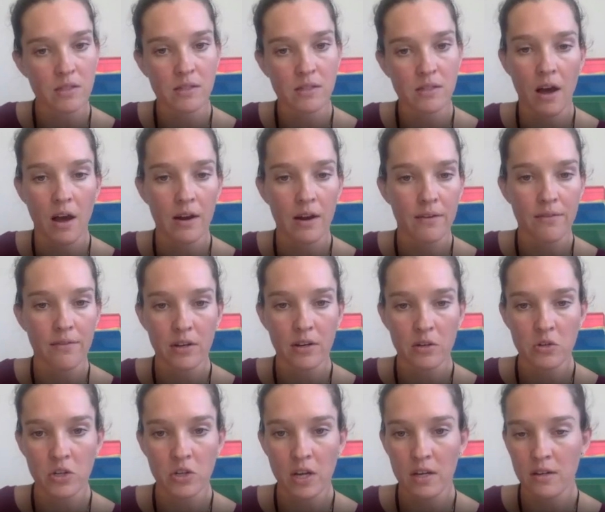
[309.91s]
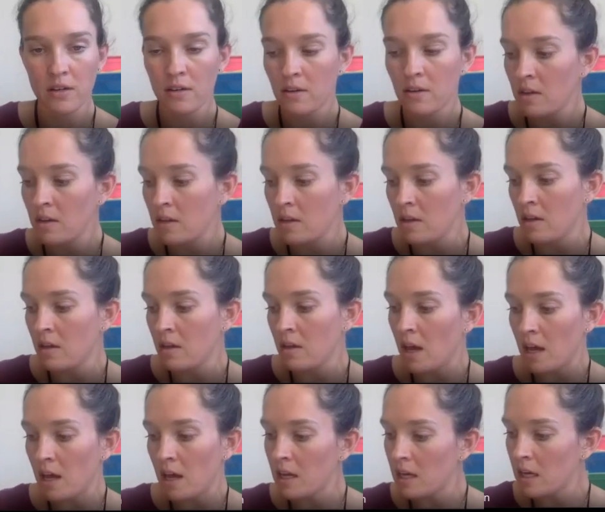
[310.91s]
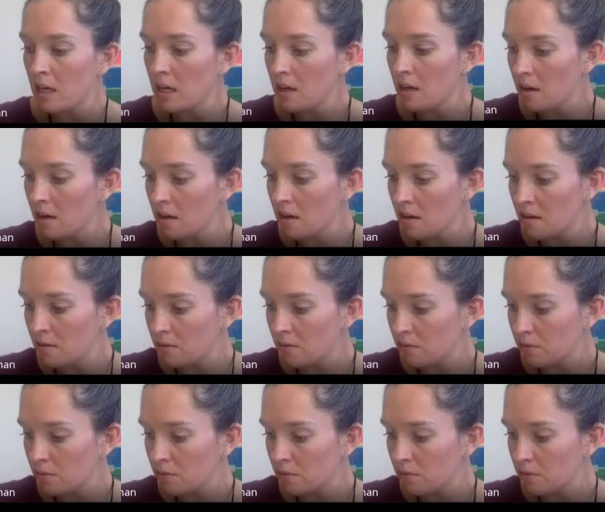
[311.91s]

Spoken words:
not a function. Okay. Here,